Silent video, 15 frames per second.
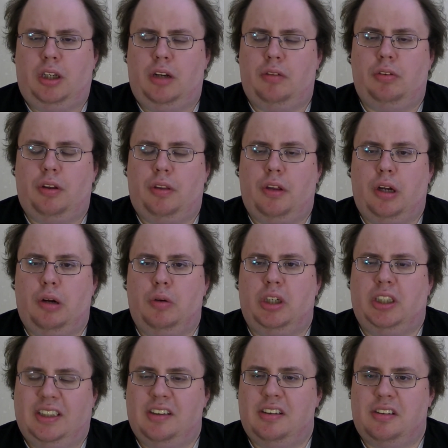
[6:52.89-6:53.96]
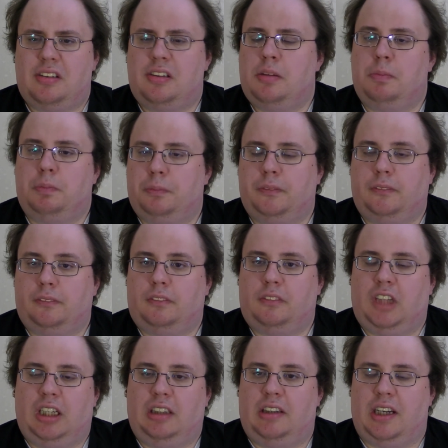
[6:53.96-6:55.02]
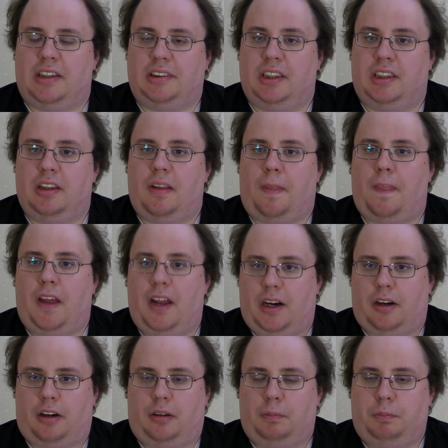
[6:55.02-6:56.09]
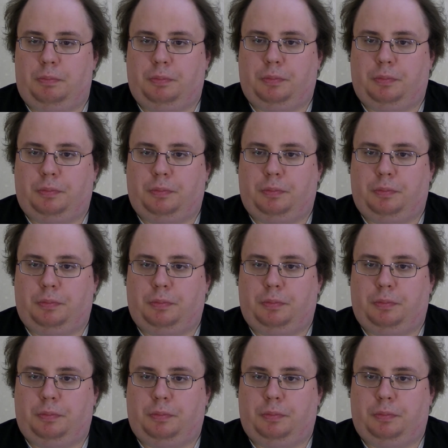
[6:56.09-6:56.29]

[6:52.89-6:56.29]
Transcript: even though it is technically there.